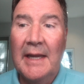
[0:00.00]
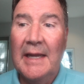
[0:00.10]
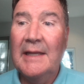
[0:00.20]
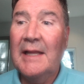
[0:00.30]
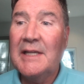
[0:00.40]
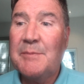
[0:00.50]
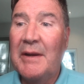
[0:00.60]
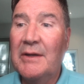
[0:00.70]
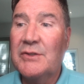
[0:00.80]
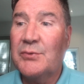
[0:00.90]
Eli's
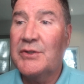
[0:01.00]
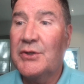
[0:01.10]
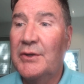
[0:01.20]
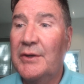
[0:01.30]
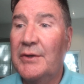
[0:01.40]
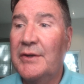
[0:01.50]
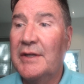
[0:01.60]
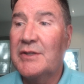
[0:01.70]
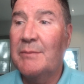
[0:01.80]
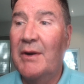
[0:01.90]
parents
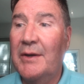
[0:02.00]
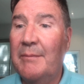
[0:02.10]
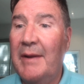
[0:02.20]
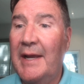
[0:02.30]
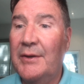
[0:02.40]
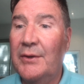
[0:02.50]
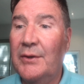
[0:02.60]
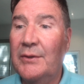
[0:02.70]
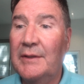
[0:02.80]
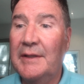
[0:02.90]
returned to Martin Manor
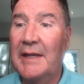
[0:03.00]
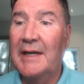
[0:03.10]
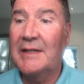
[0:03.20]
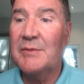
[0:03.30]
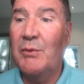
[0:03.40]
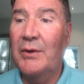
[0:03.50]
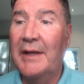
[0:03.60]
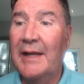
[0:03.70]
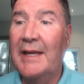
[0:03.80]
early the next morning.